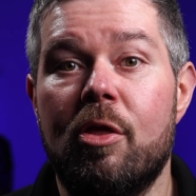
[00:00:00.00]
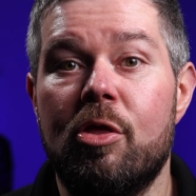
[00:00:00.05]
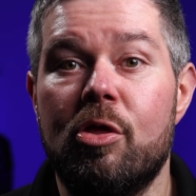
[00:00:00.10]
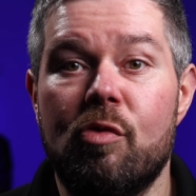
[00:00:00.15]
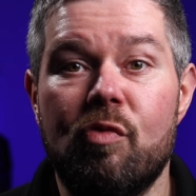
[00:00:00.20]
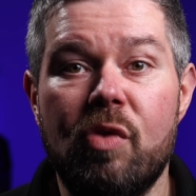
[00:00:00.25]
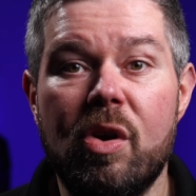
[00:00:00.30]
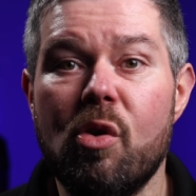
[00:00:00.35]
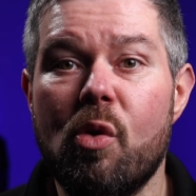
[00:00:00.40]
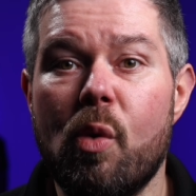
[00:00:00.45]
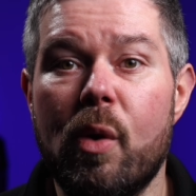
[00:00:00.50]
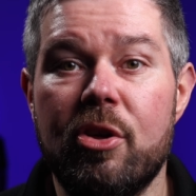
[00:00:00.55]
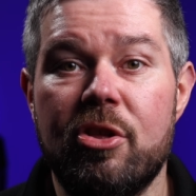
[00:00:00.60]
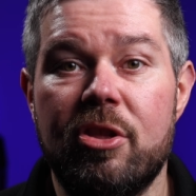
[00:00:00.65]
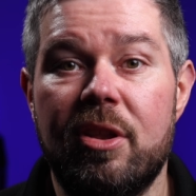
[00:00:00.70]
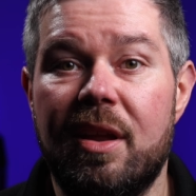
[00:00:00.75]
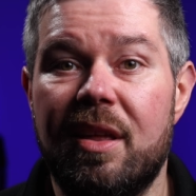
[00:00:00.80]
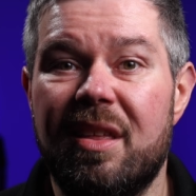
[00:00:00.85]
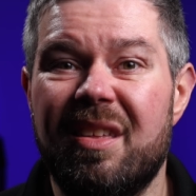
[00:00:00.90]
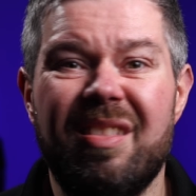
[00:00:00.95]
The real
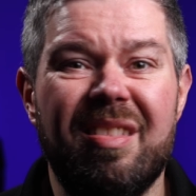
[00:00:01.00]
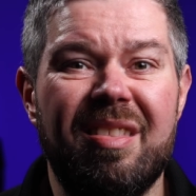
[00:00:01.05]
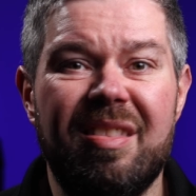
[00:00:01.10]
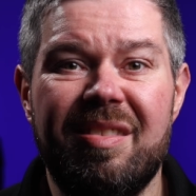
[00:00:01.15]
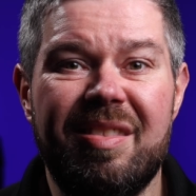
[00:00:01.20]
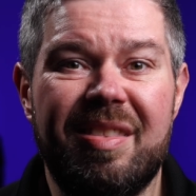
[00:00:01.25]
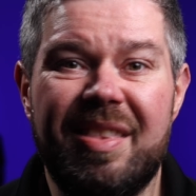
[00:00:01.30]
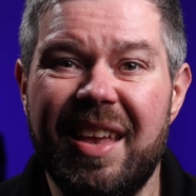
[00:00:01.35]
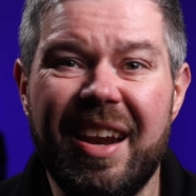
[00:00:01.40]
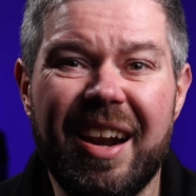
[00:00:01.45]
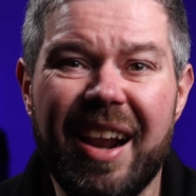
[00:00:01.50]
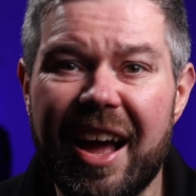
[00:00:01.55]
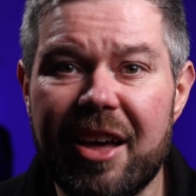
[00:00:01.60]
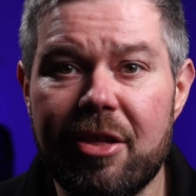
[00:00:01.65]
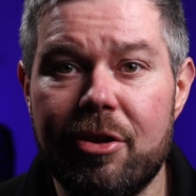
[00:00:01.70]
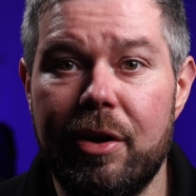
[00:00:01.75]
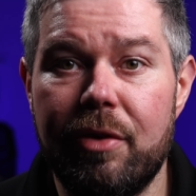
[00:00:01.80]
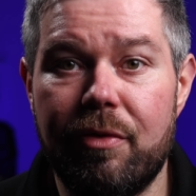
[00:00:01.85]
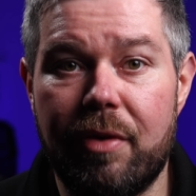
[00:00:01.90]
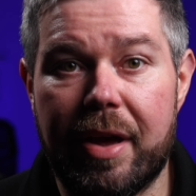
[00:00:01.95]
question is, did it
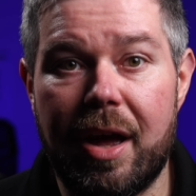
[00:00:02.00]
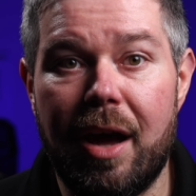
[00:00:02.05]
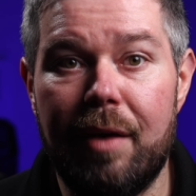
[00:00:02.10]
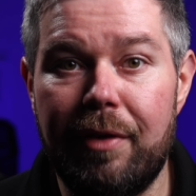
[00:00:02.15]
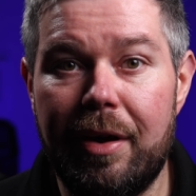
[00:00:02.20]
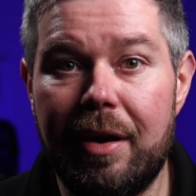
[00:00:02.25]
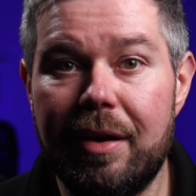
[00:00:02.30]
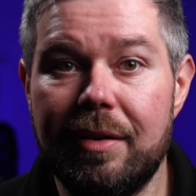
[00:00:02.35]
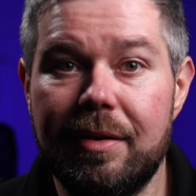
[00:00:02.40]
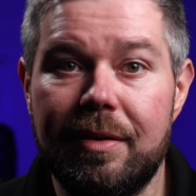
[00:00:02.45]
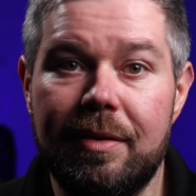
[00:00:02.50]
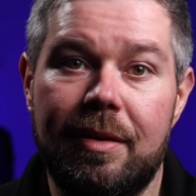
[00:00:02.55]
actually recover?